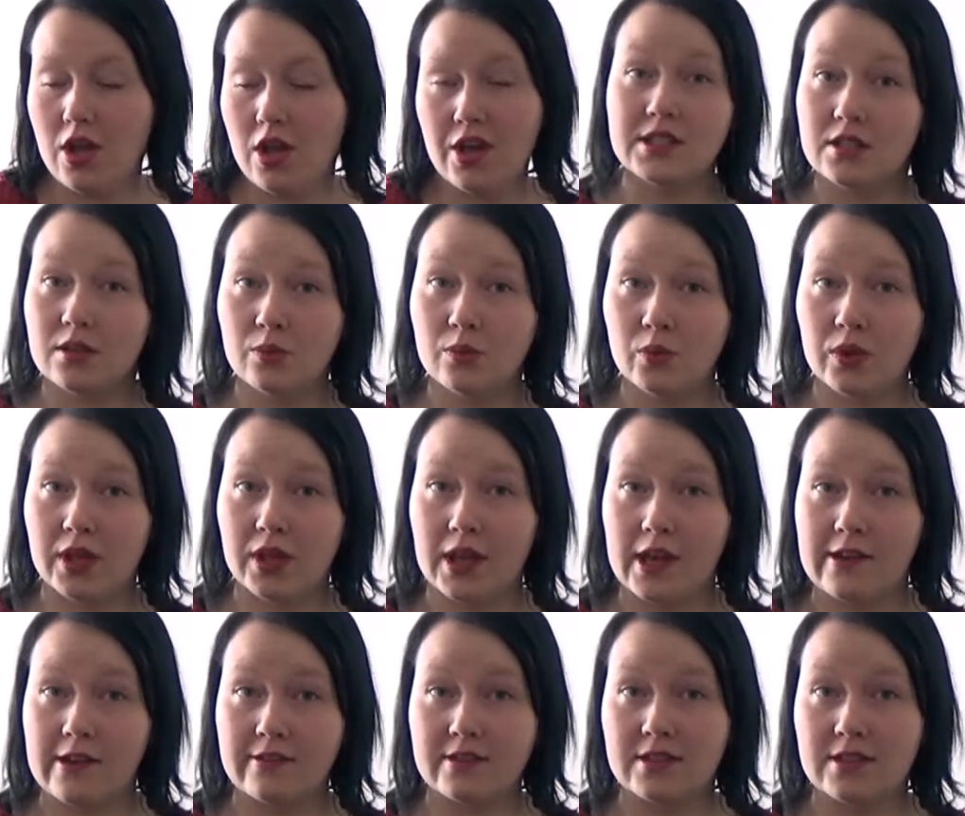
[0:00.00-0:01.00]
This time we
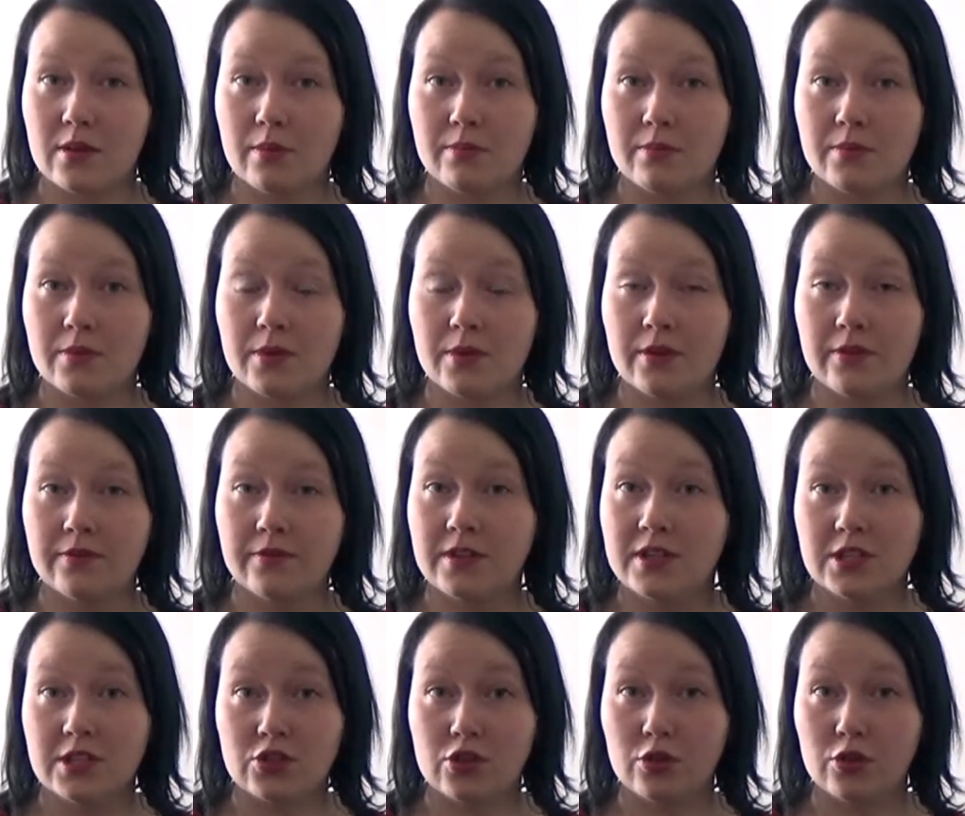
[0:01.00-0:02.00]
have some
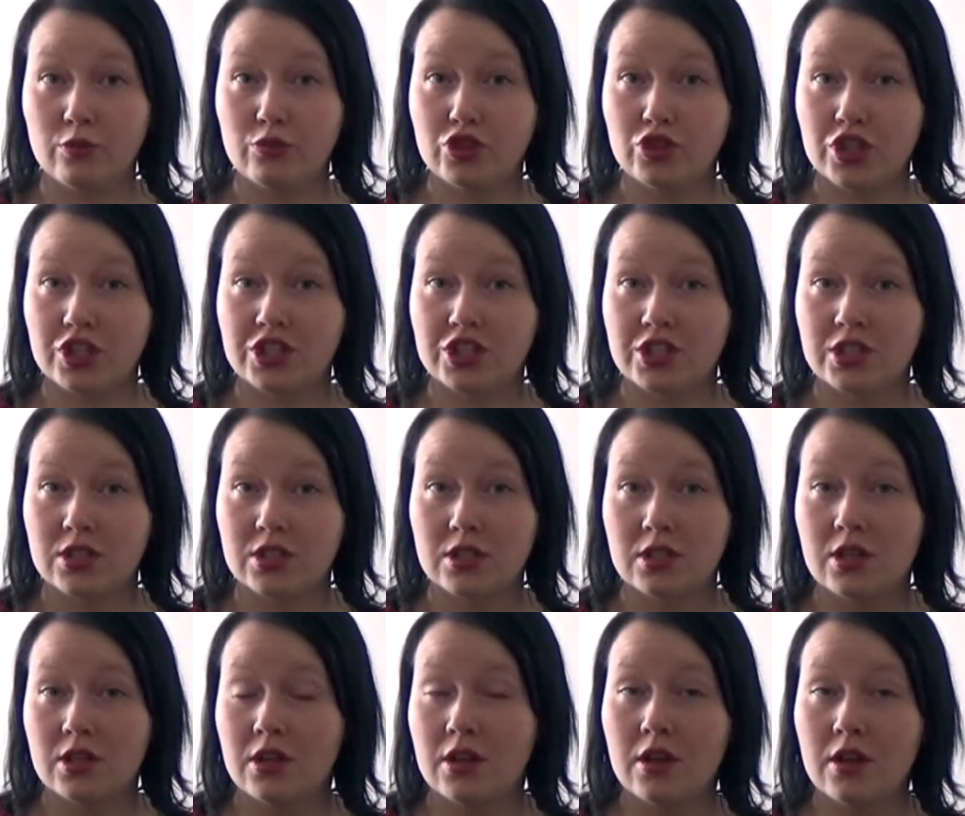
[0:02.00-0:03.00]
finished objects,
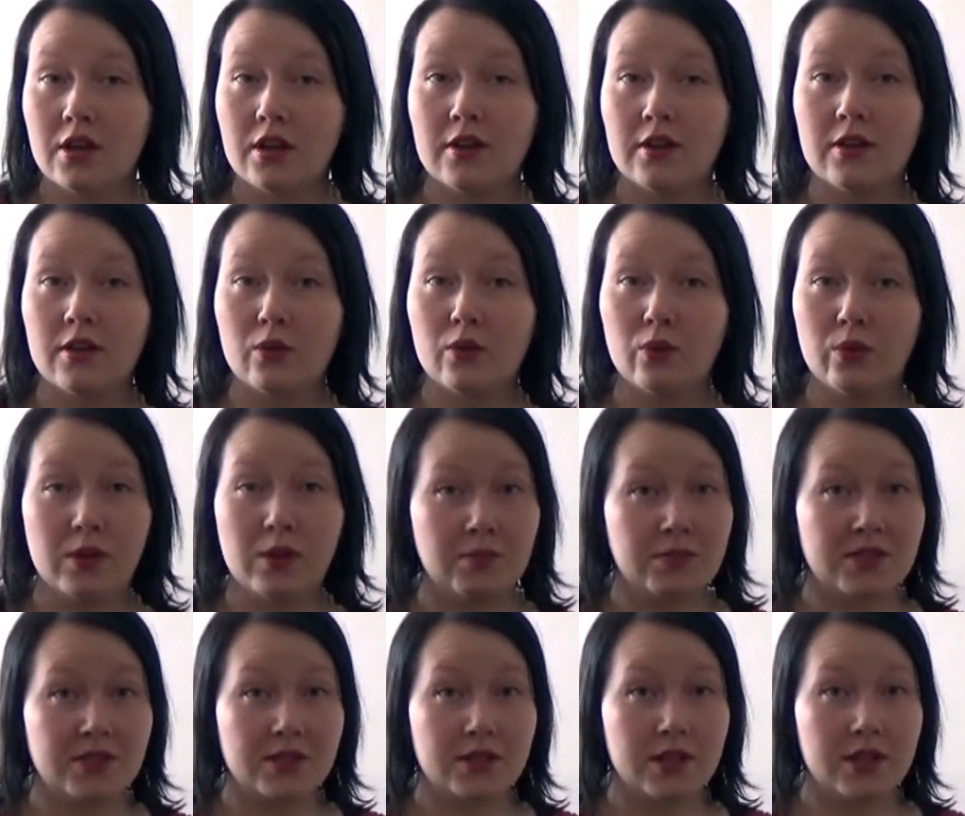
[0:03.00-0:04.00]

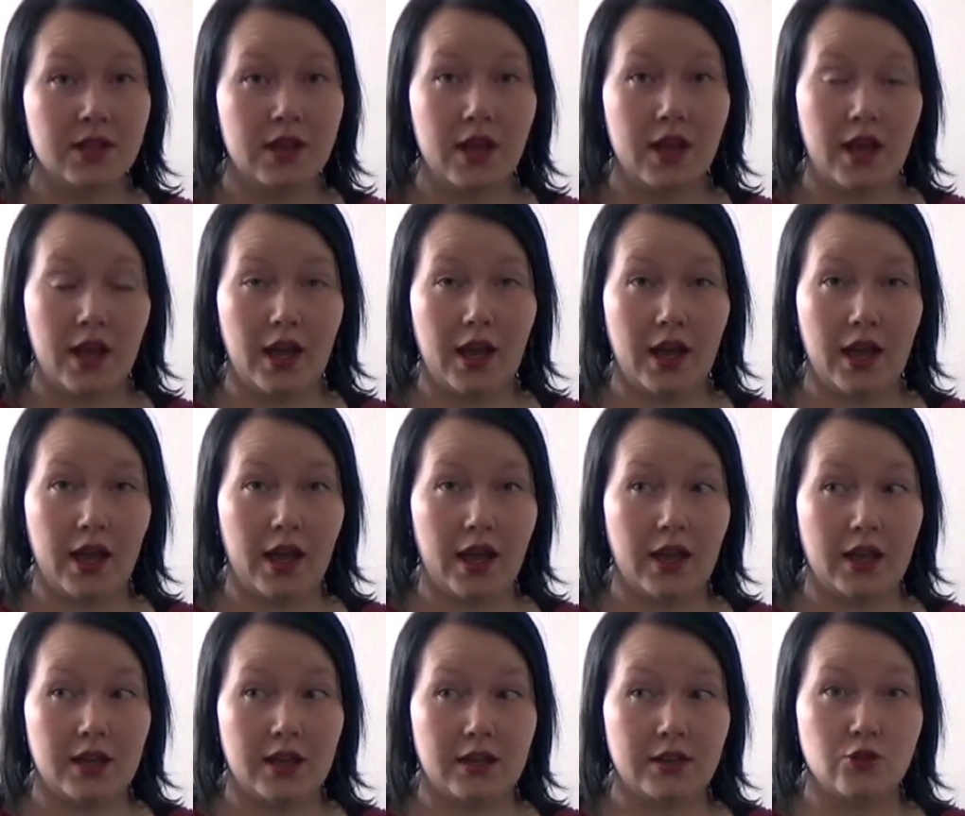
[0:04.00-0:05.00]
whips,
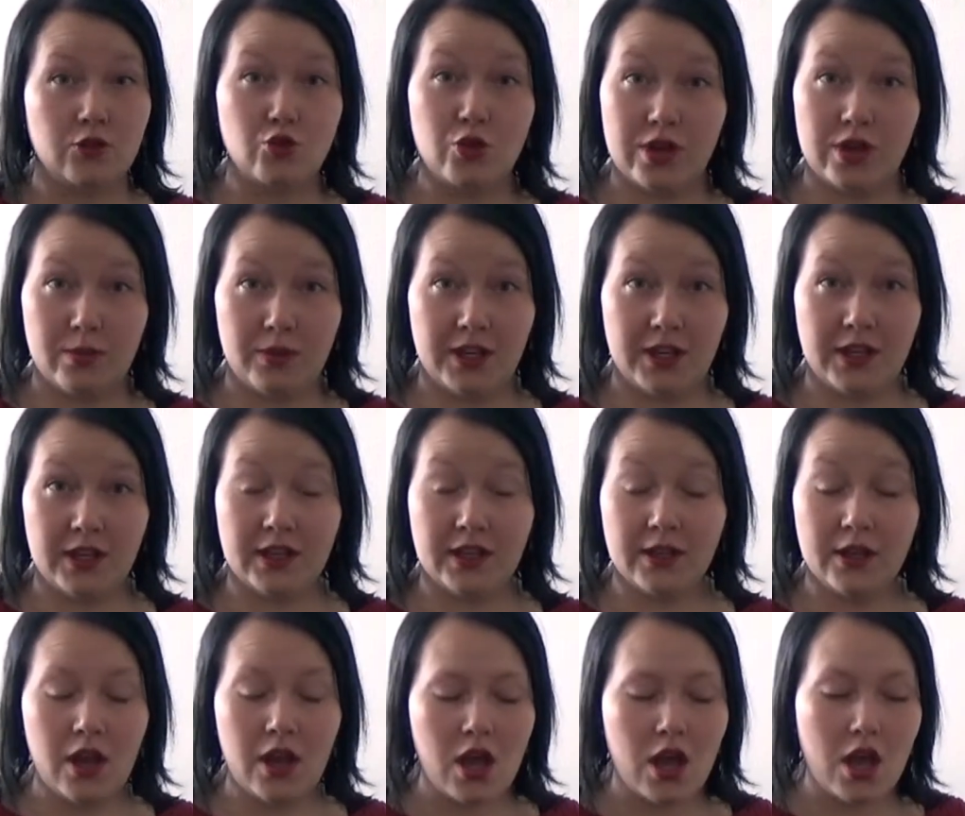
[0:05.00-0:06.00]
and dream knitting.
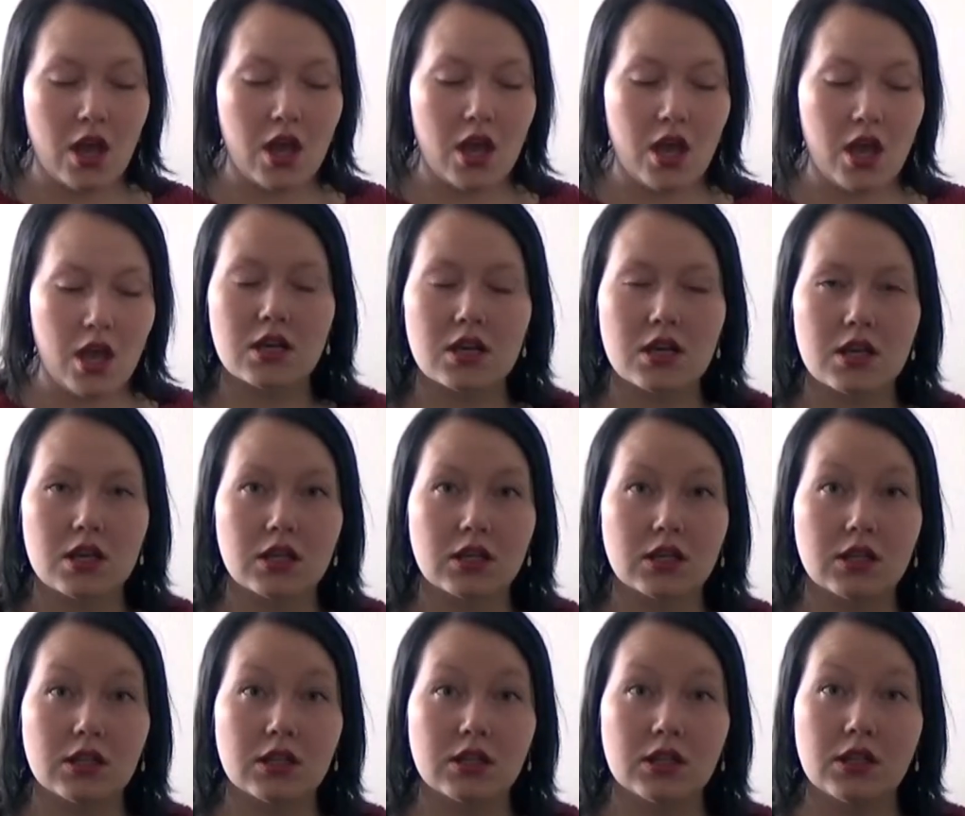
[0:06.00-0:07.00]

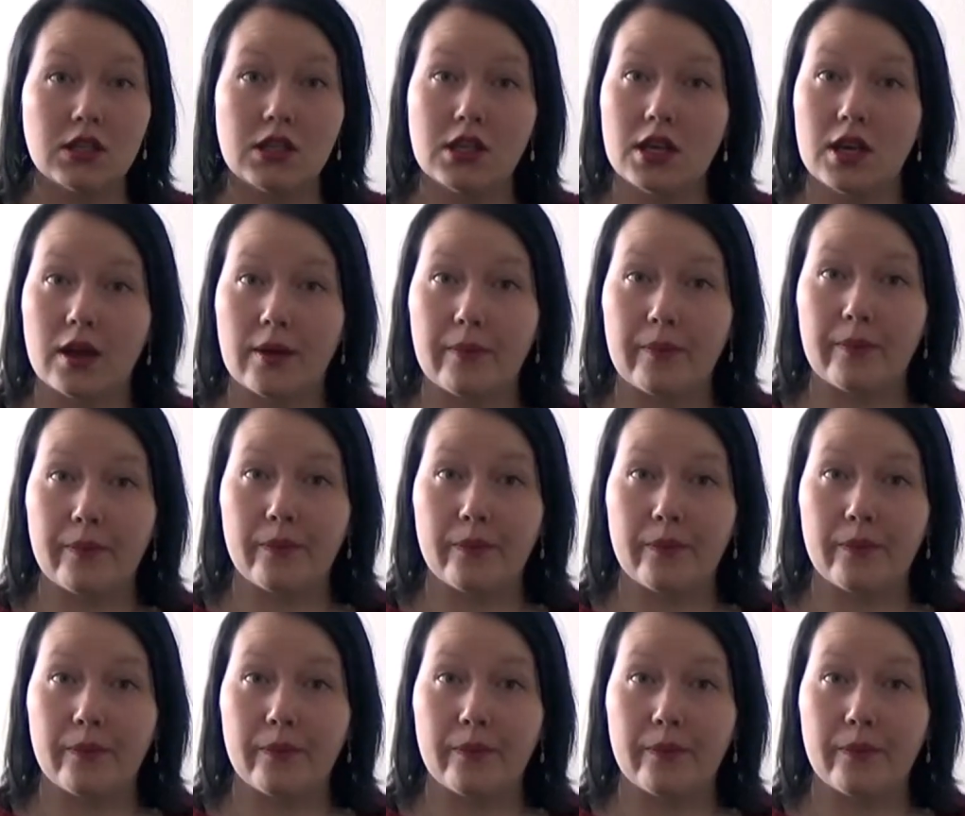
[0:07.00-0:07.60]
And yeah,